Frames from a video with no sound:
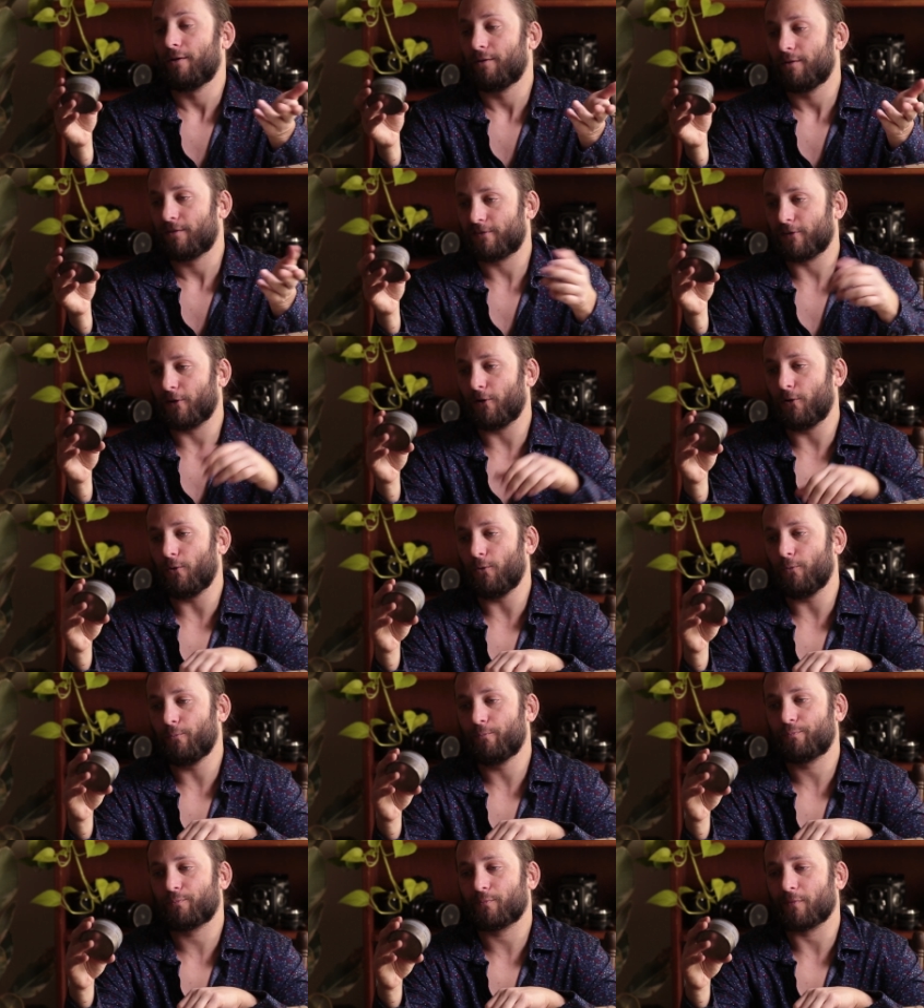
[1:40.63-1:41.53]

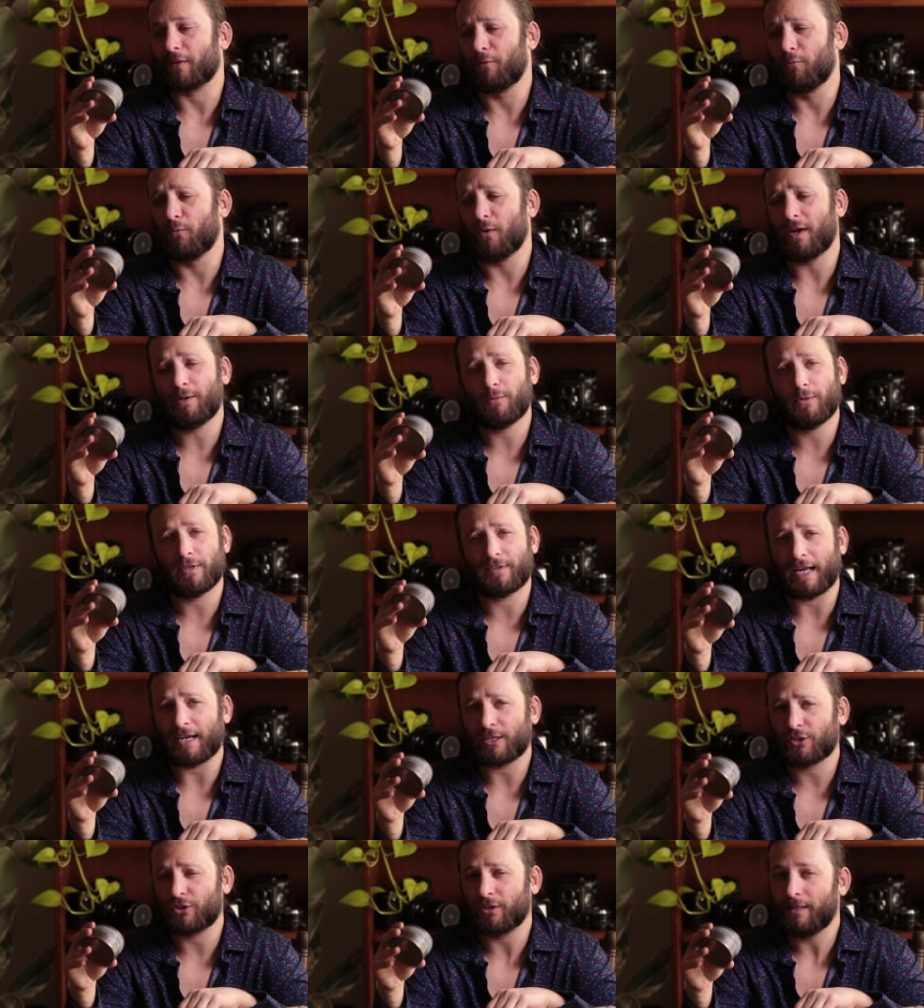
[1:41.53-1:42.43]
So when it was
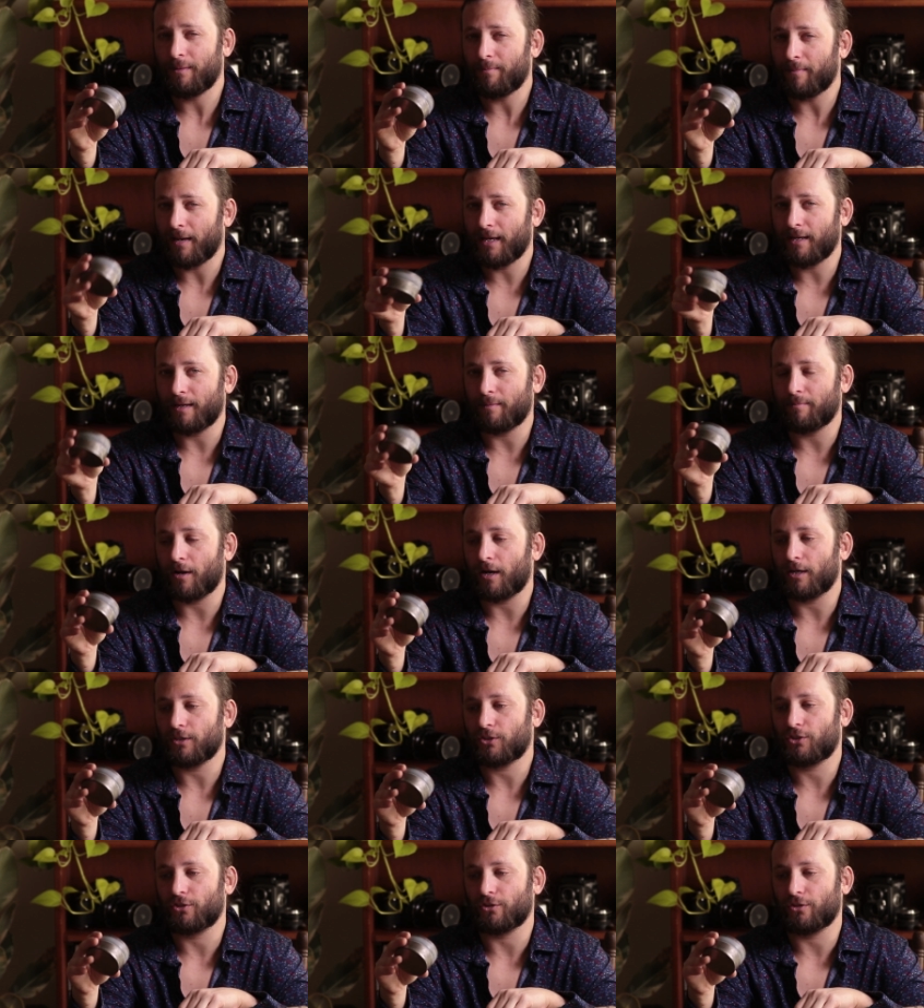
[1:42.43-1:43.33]
actually made, I'm
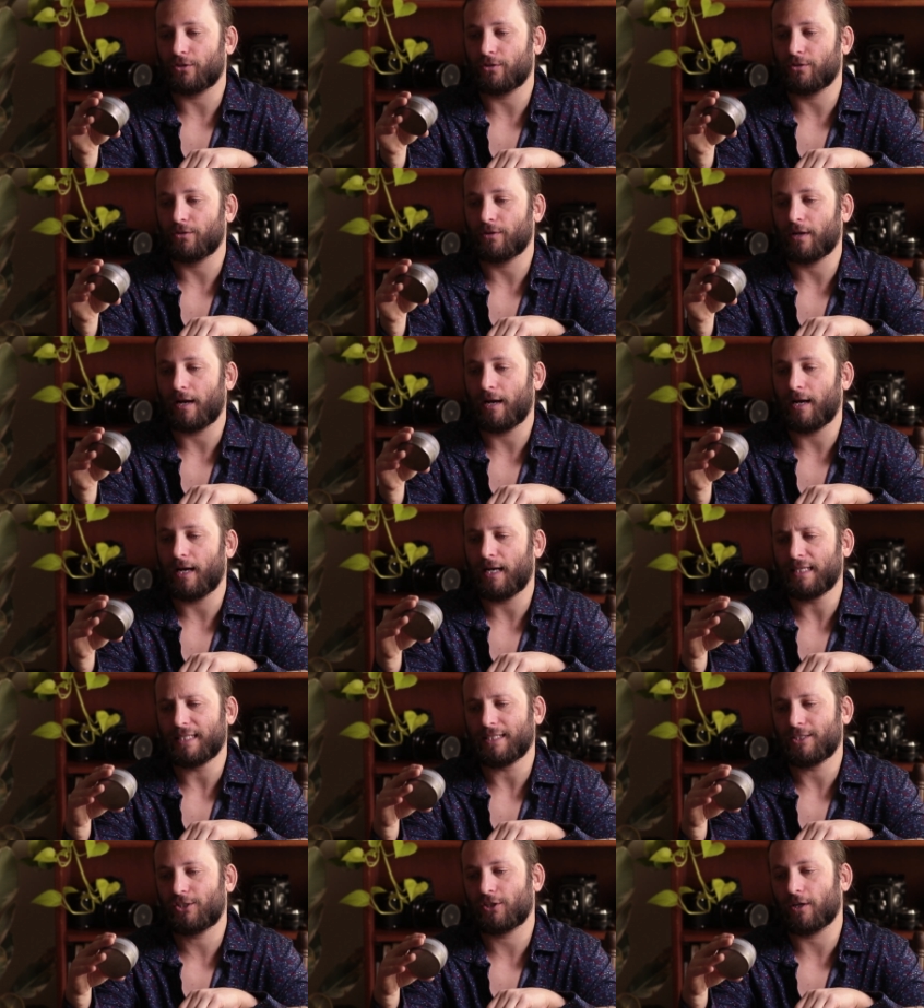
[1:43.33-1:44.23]
not sure.
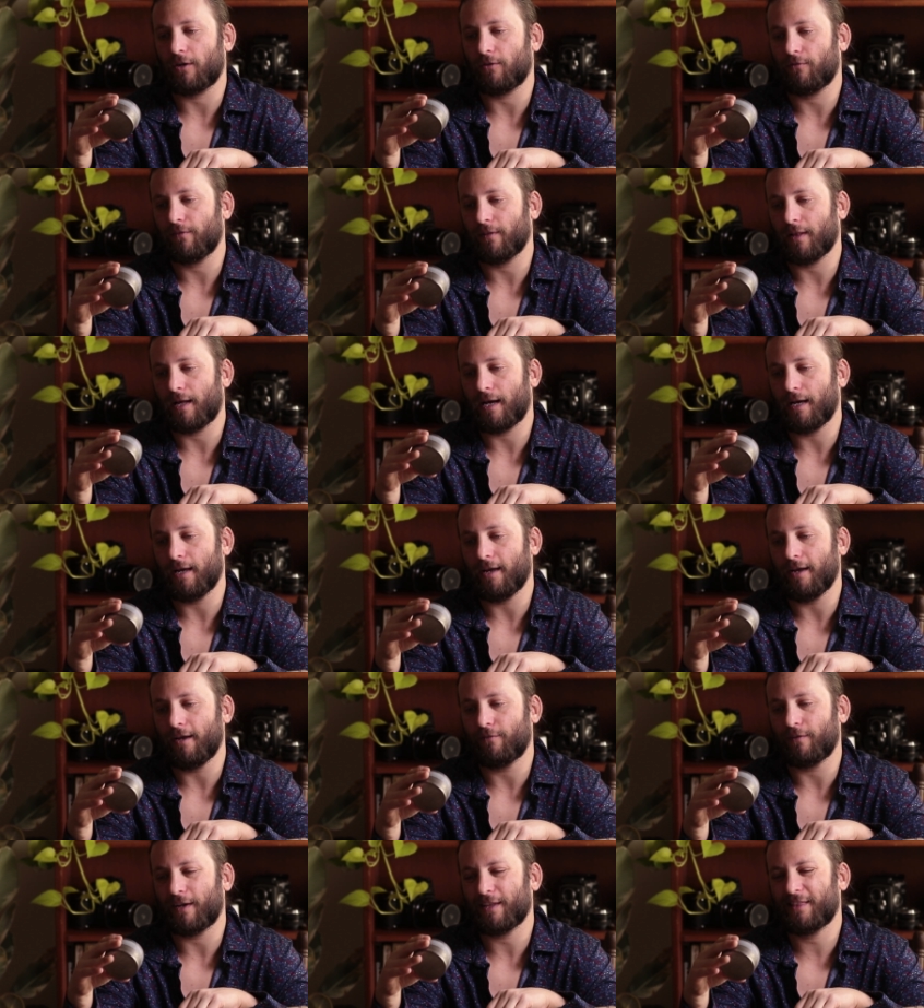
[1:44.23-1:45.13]
Uh, the shelf
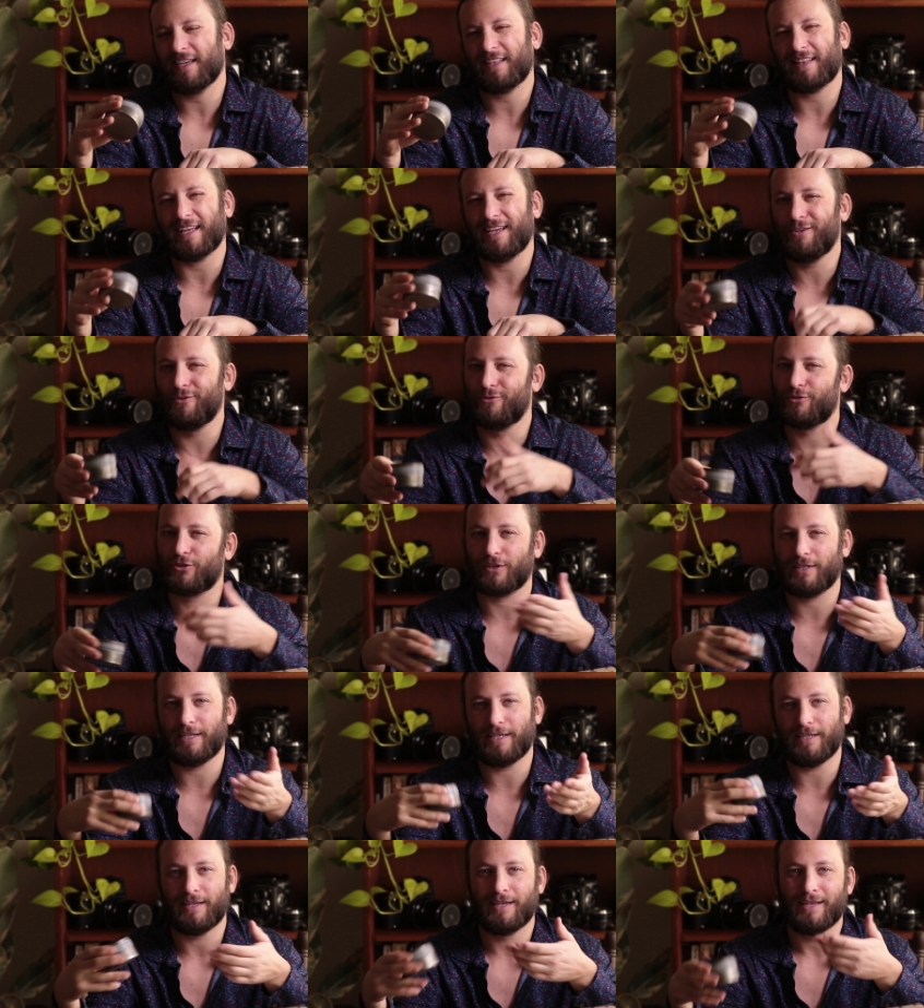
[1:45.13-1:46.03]
life, I think they
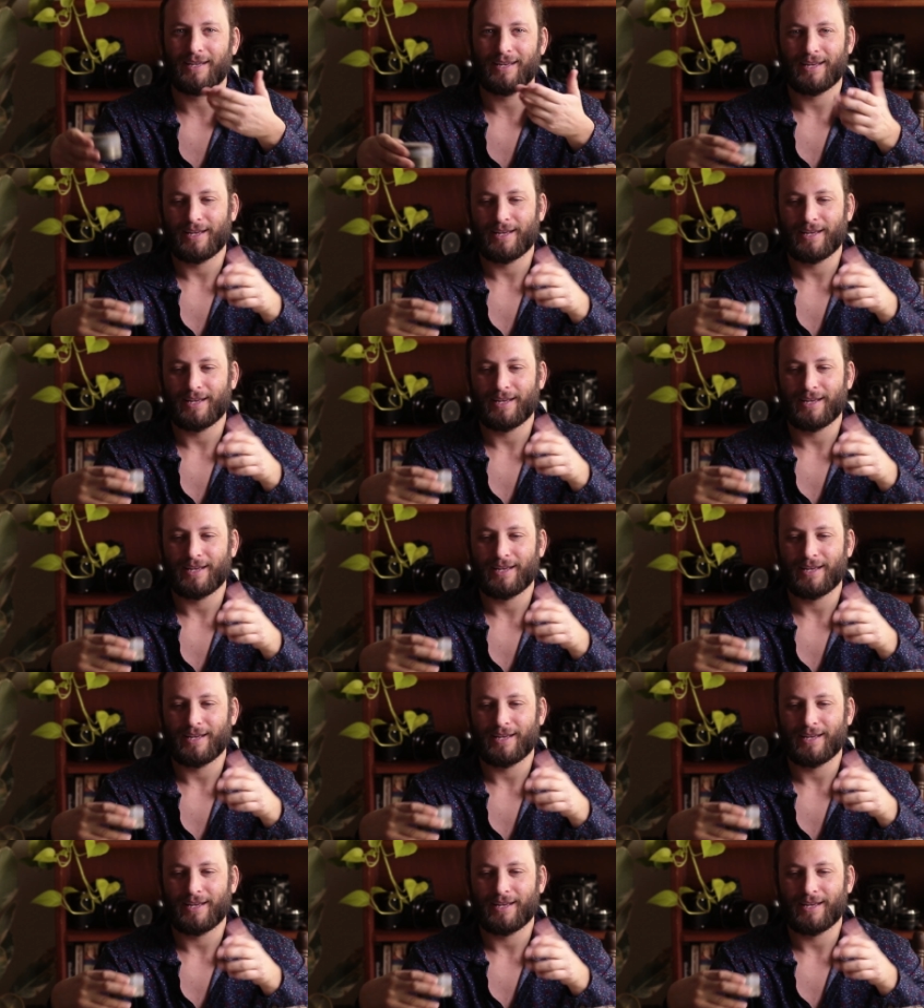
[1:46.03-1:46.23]
usually